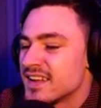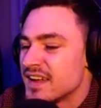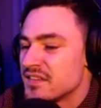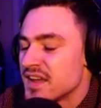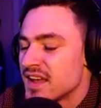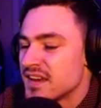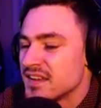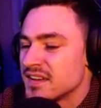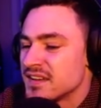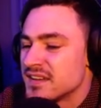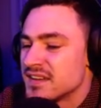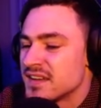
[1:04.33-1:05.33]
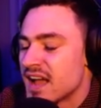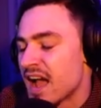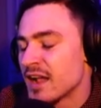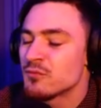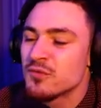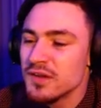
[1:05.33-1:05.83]
And then,
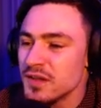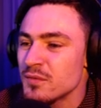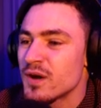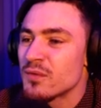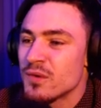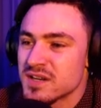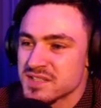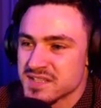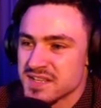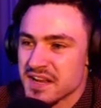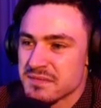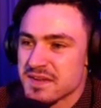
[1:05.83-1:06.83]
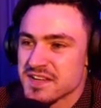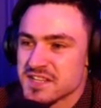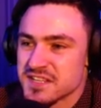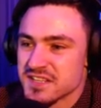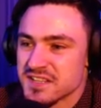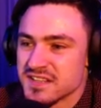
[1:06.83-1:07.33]
I really want to watch this
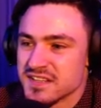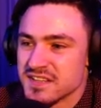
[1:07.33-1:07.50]
animation.